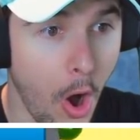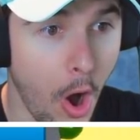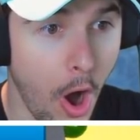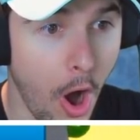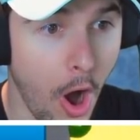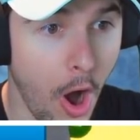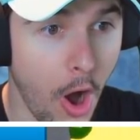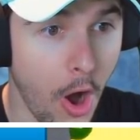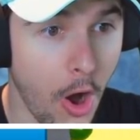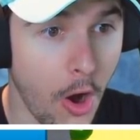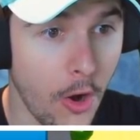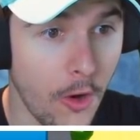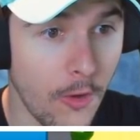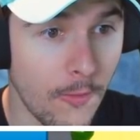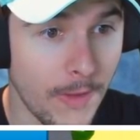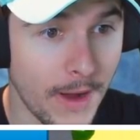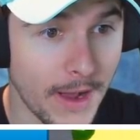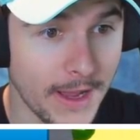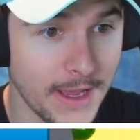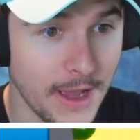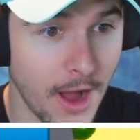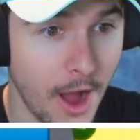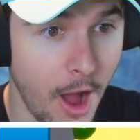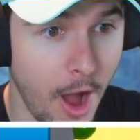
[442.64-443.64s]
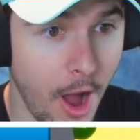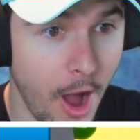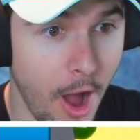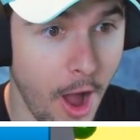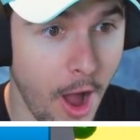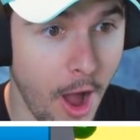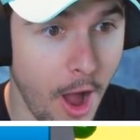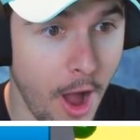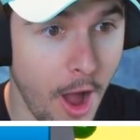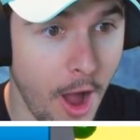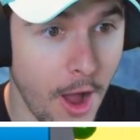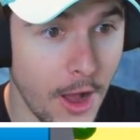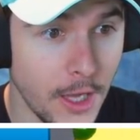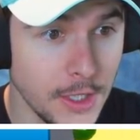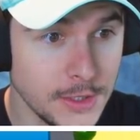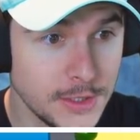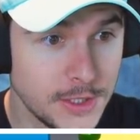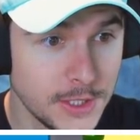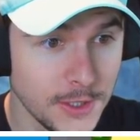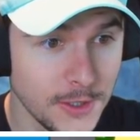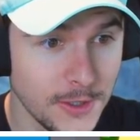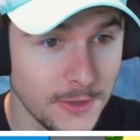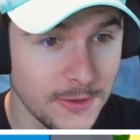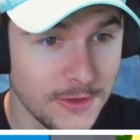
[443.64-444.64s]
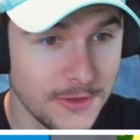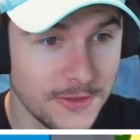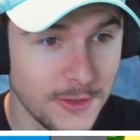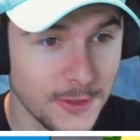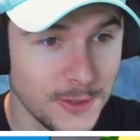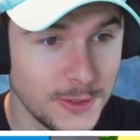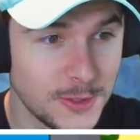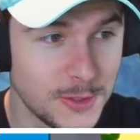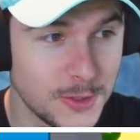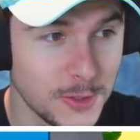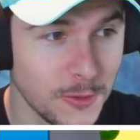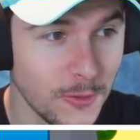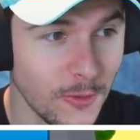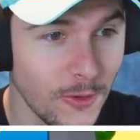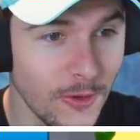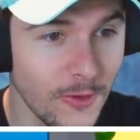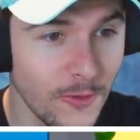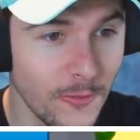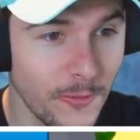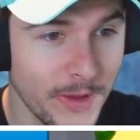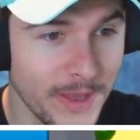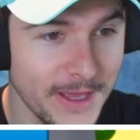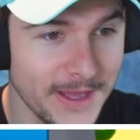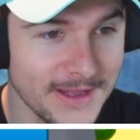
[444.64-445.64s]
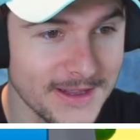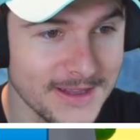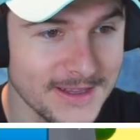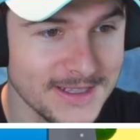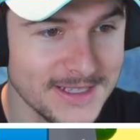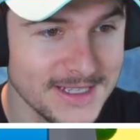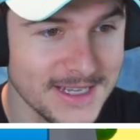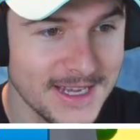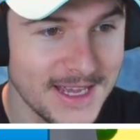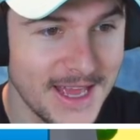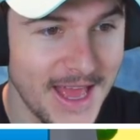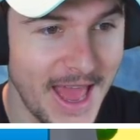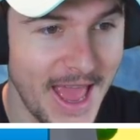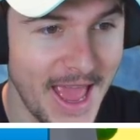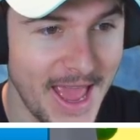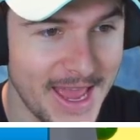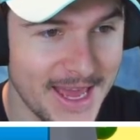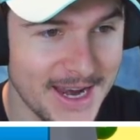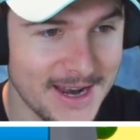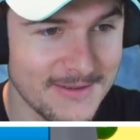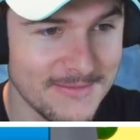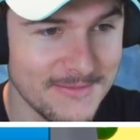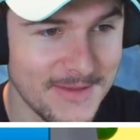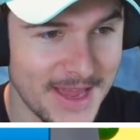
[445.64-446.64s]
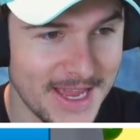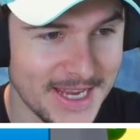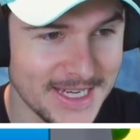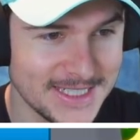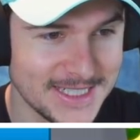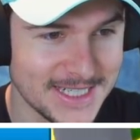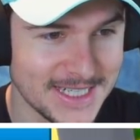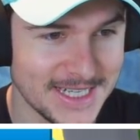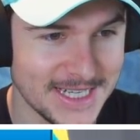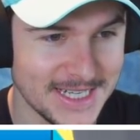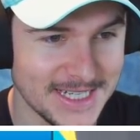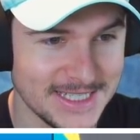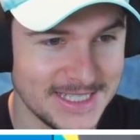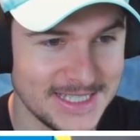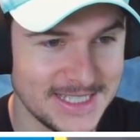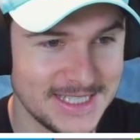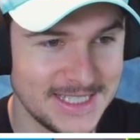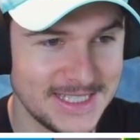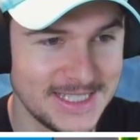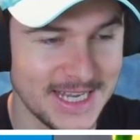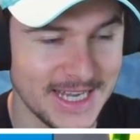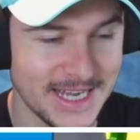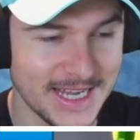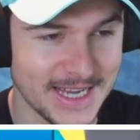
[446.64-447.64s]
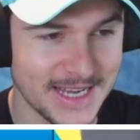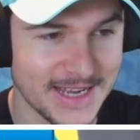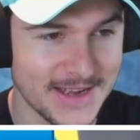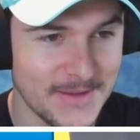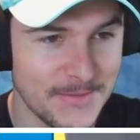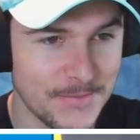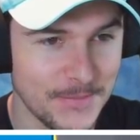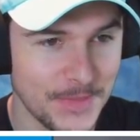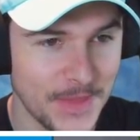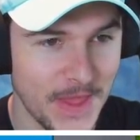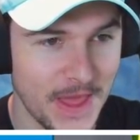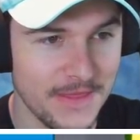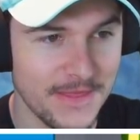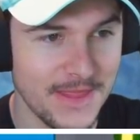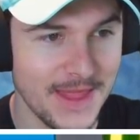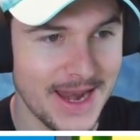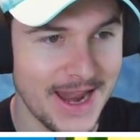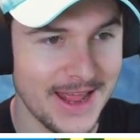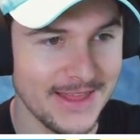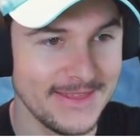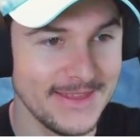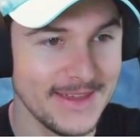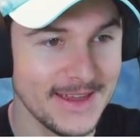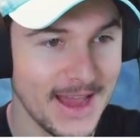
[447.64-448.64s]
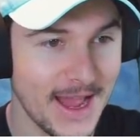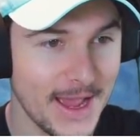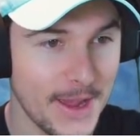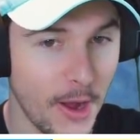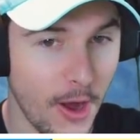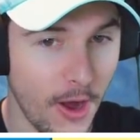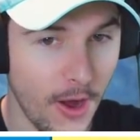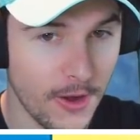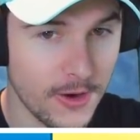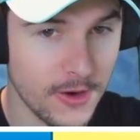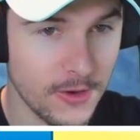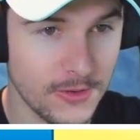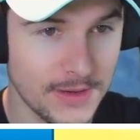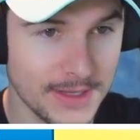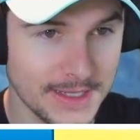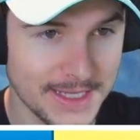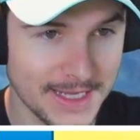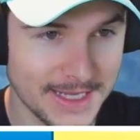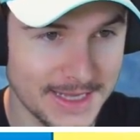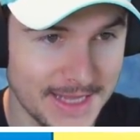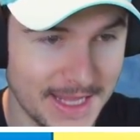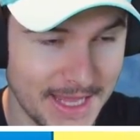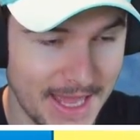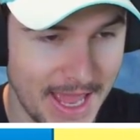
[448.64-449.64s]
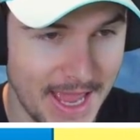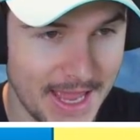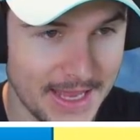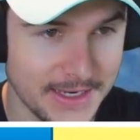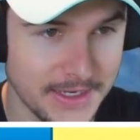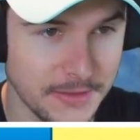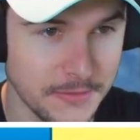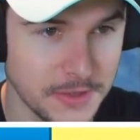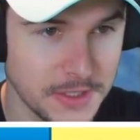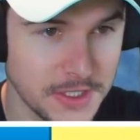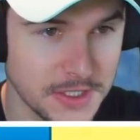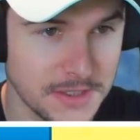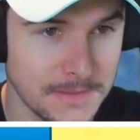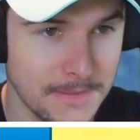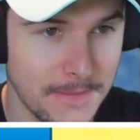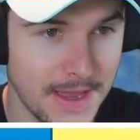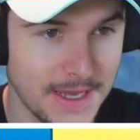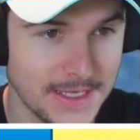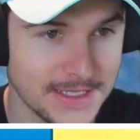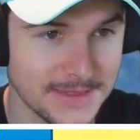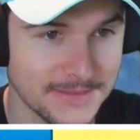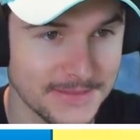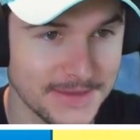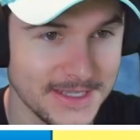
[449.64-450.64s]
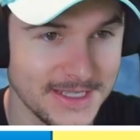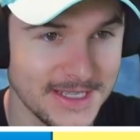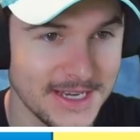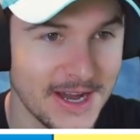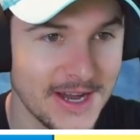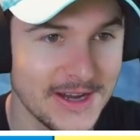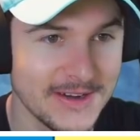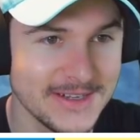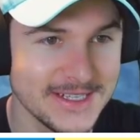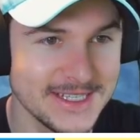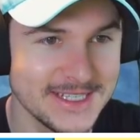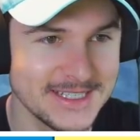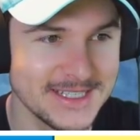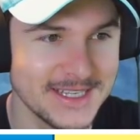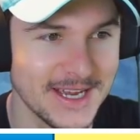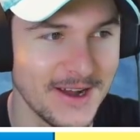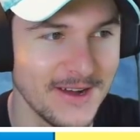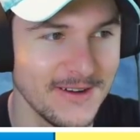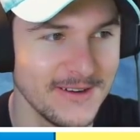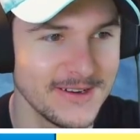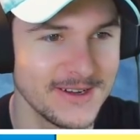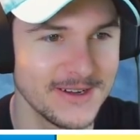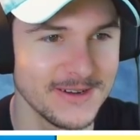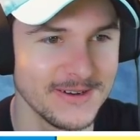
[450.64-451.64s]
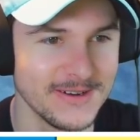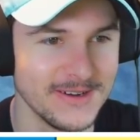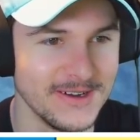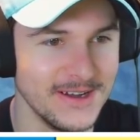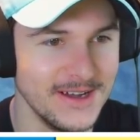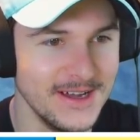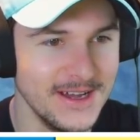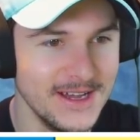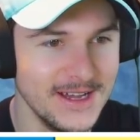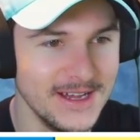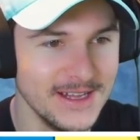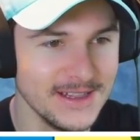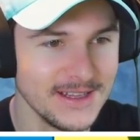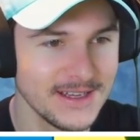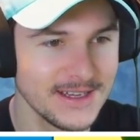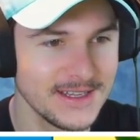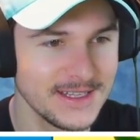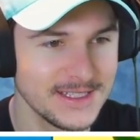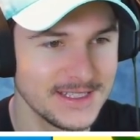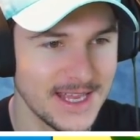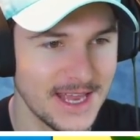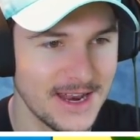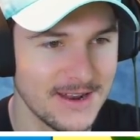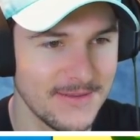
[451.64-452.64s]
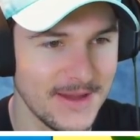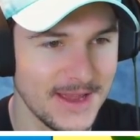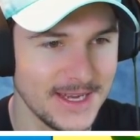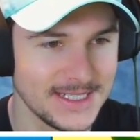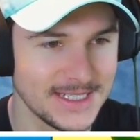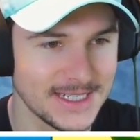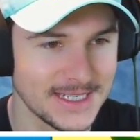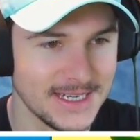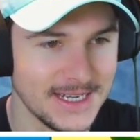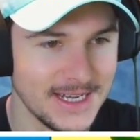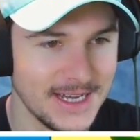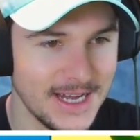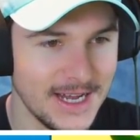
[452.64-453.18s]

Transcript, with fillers: Oh my god. Dude, the dual wield animation is sick. And then I think I auto collect the candy, which is amazing. But yo, it's so cool. Look at this animation.